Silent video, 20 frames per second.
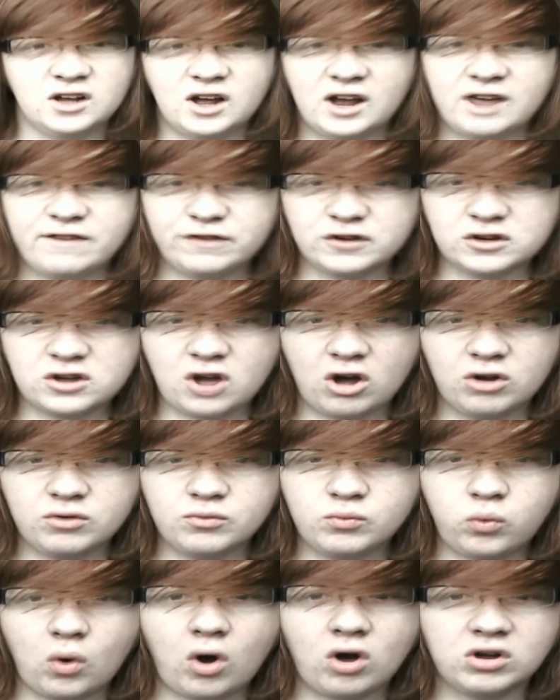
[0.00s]
I've
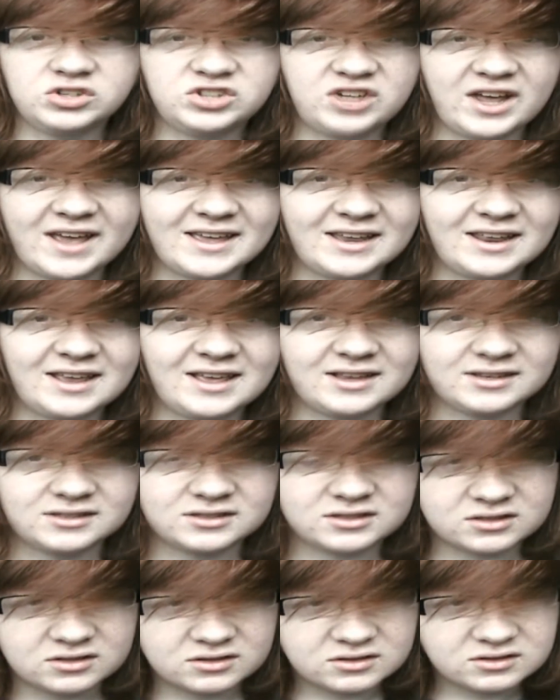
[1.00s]
forgotten what day it
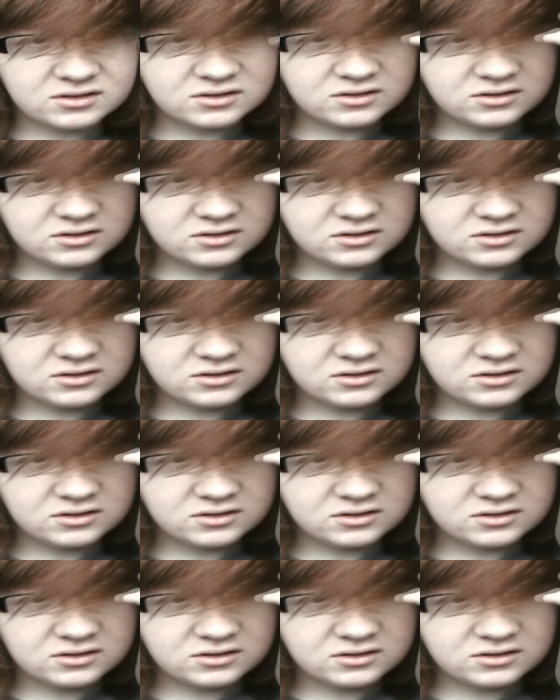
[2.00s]
is.